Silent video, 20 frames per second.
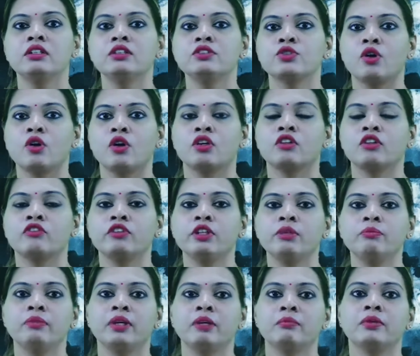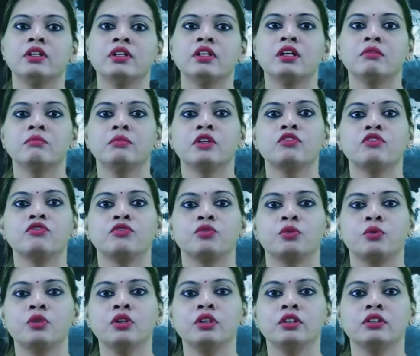Geography paper number
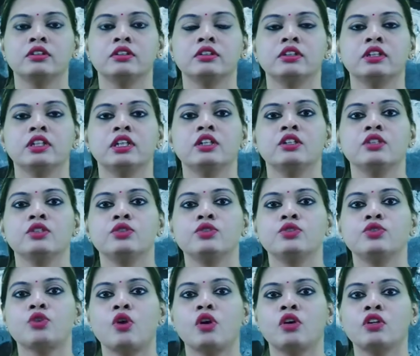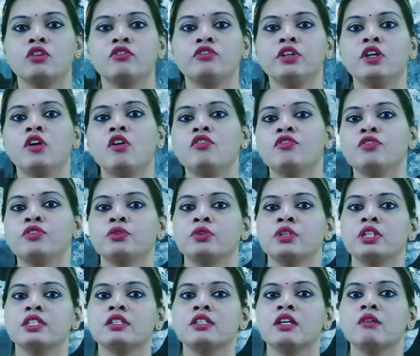4, Geography of
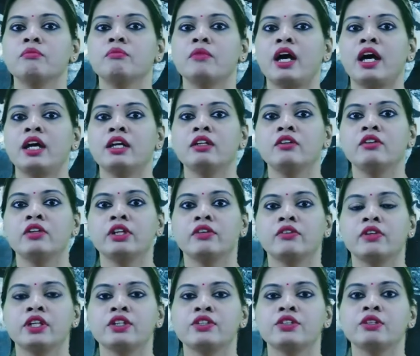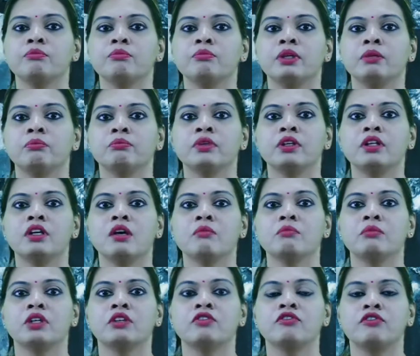Tourism and Recreation paper
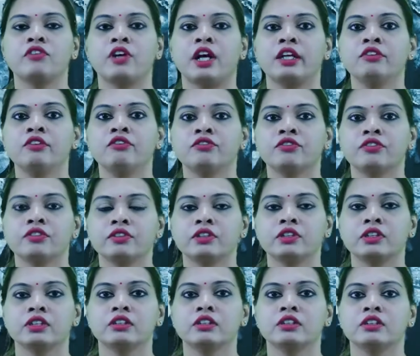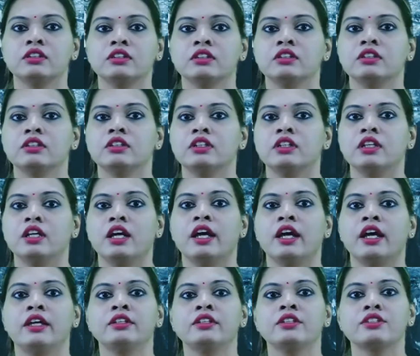number 5,
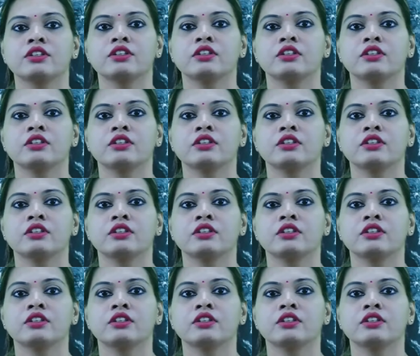and